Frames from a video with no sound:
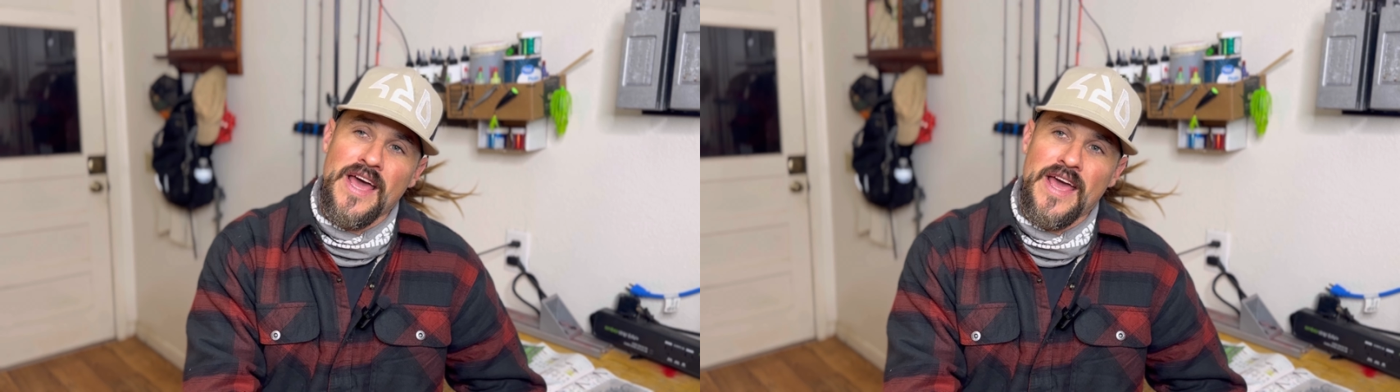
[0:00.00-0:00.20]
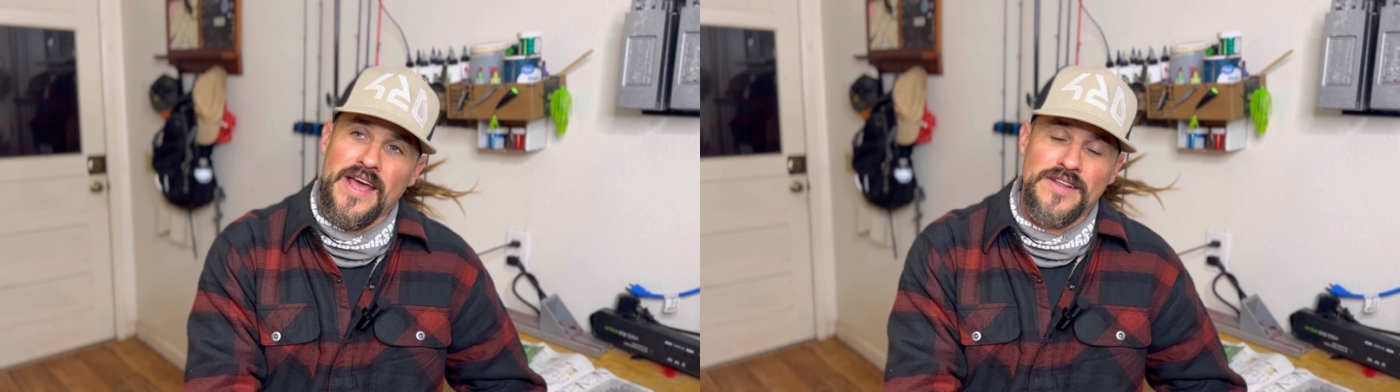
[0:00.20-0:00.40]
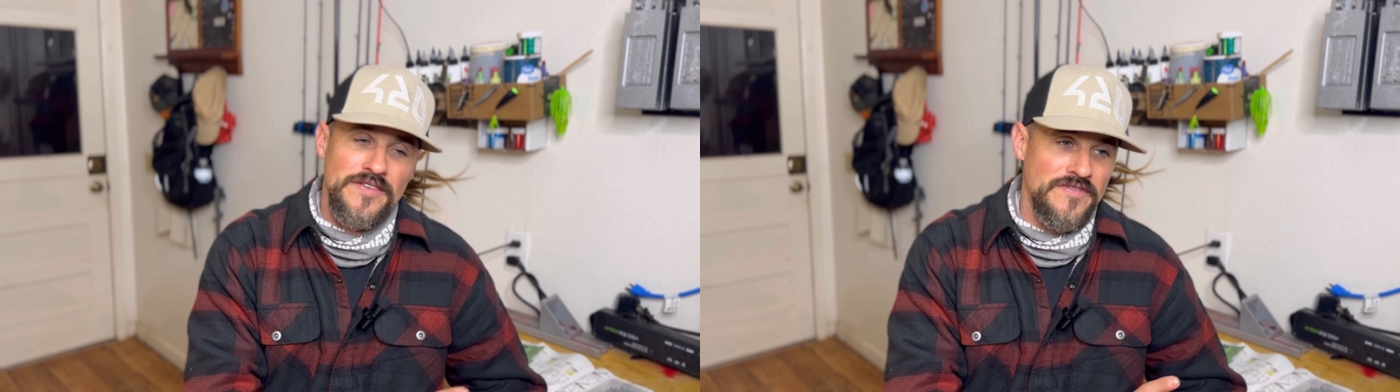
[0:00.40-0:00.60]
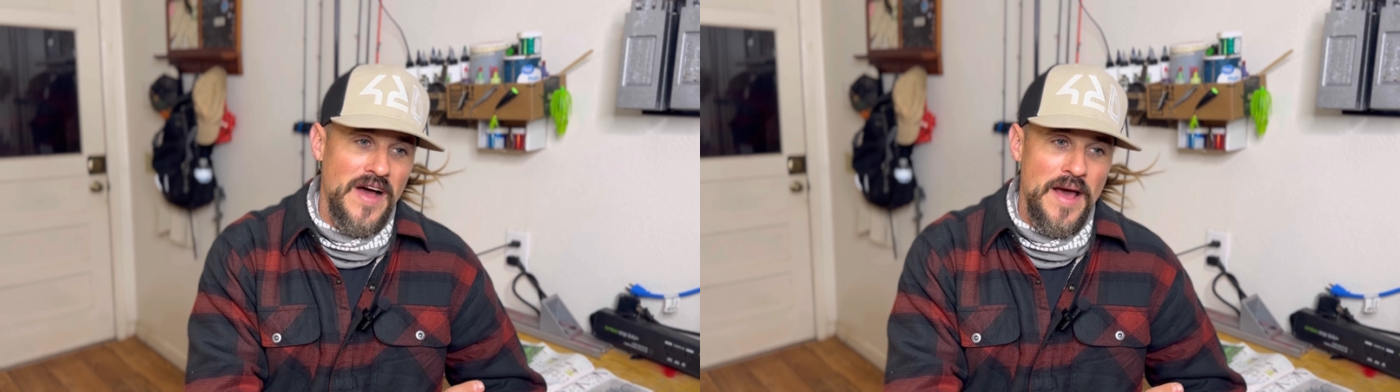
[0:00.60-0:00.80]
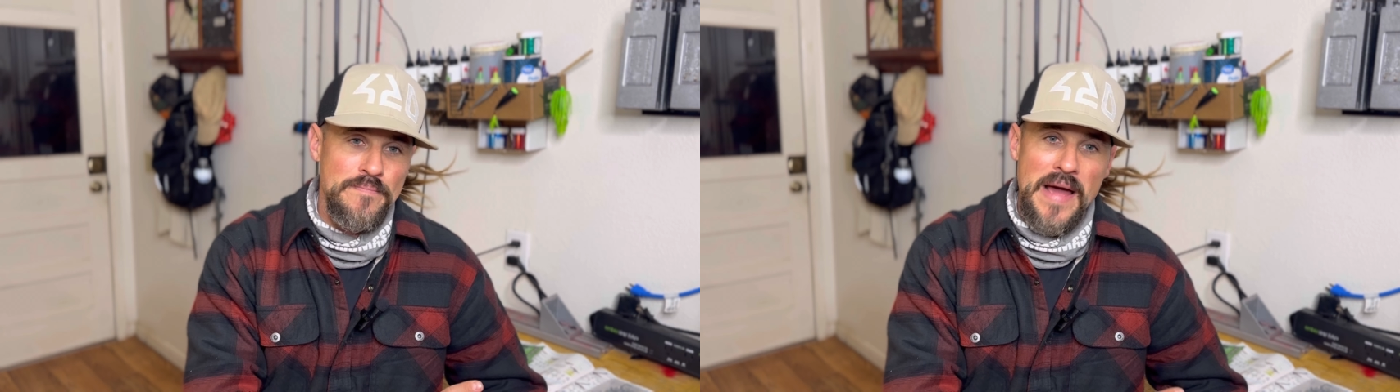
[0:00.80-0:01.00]
and to
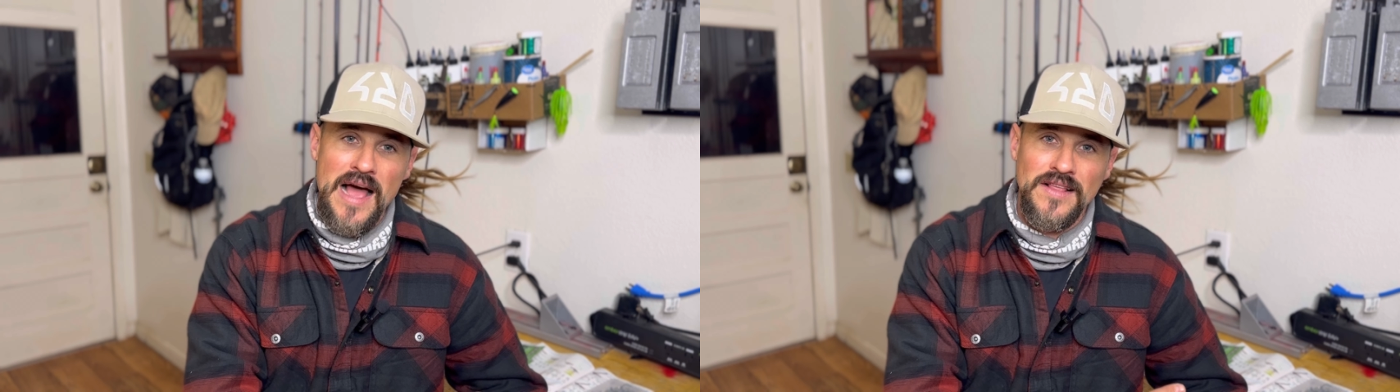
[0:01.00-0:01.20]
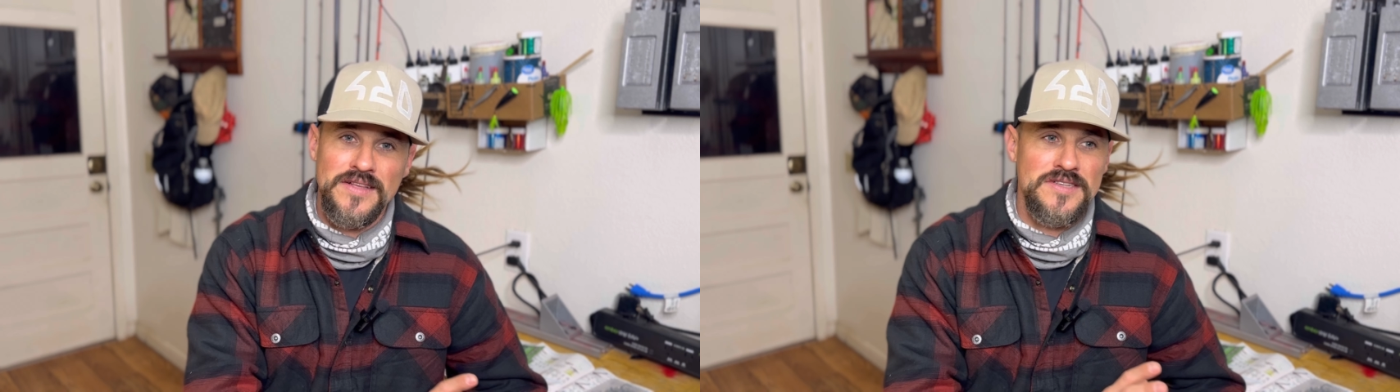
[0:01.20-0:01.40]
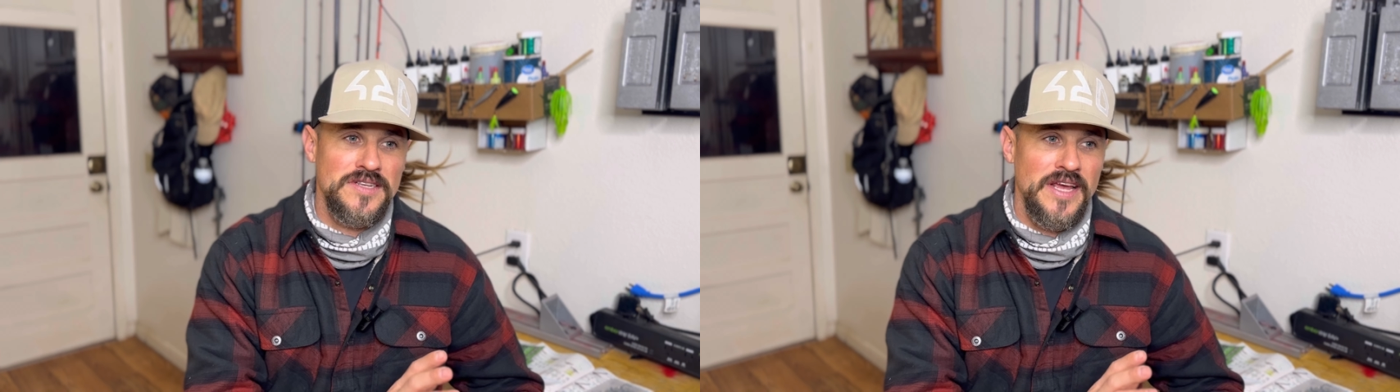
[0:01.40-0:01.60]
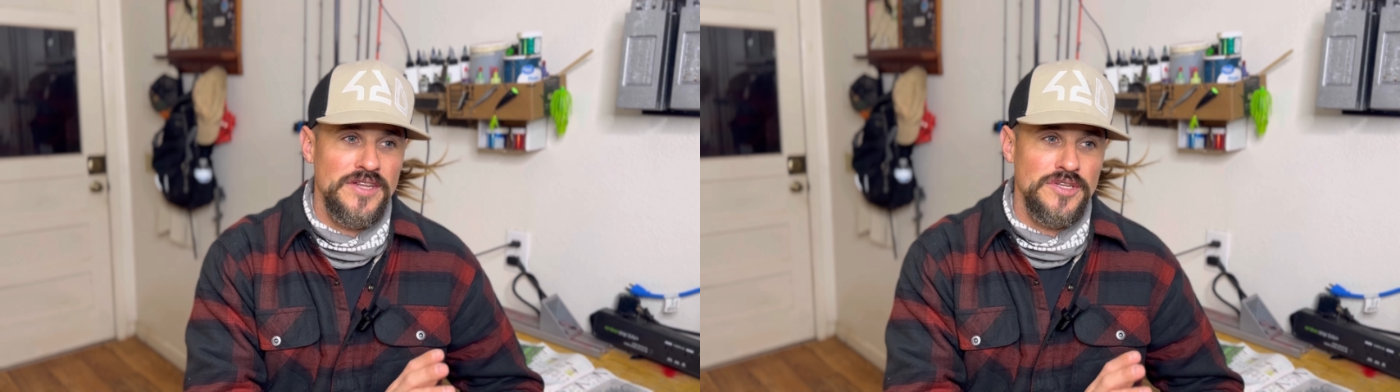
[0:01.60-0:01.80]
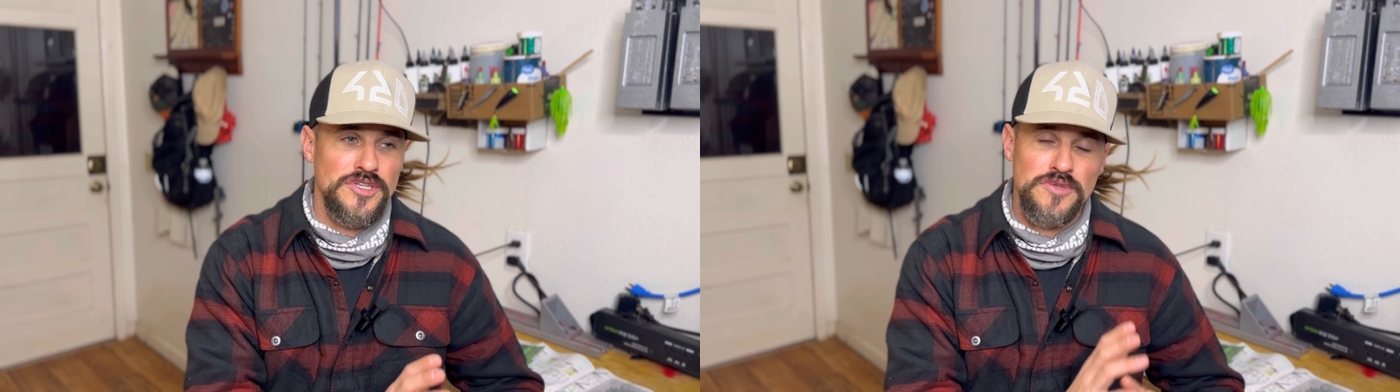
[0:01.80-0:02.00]
find balance and
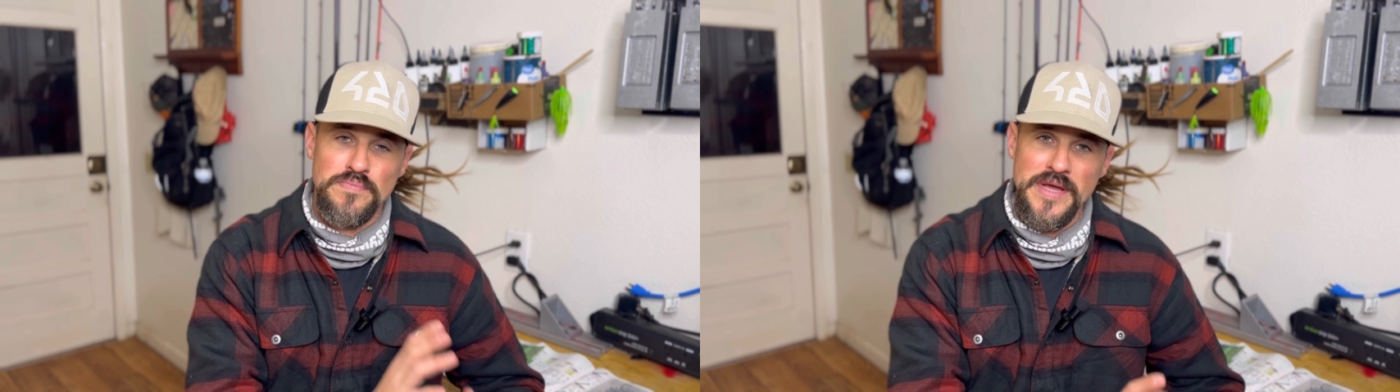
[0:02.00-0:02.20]
to just